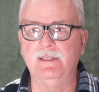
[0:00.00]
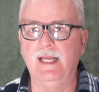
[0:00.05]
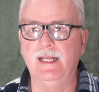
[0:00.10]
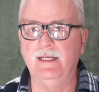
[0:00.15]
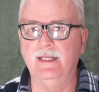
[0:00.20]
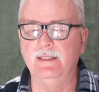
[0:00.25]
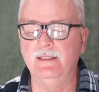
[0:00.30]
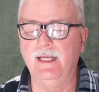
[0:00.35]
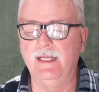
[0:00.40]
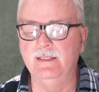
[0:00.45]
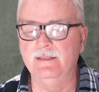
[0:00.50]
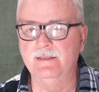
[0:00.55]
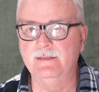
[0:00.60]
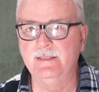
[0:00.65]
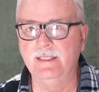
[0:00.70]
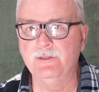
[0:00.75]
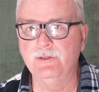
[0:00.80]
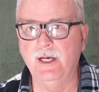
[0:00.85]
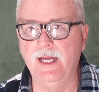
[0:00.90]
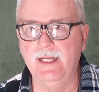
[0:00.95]
and, a, and
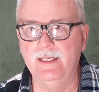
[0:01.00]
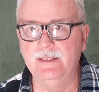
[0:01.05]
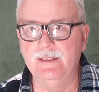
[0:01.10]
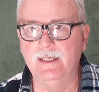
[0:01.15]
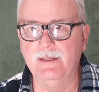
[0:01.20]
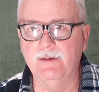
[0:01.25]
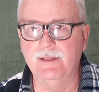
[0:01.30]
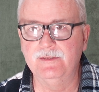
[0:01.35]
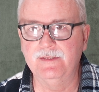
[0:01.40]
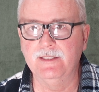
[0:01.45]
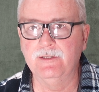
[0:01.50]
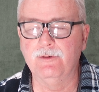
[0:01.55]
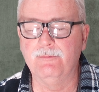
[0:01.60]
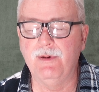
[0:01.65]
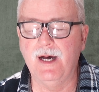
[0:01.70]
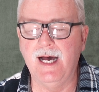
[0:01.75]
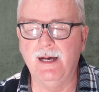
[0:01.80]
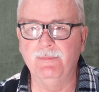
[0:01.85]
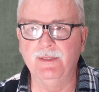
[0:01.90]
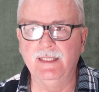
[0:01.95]
single and uh, single
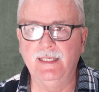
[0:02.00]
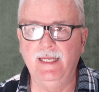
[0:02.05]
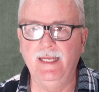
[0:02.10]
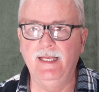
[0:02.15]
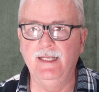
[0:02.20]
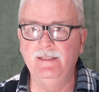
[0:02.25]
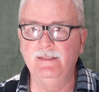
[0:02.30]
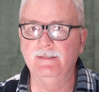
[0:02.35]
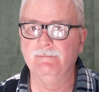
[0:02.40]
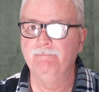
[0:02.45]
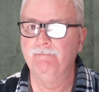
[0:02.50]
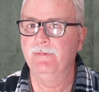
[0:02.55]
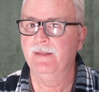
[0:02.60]
mom and kids,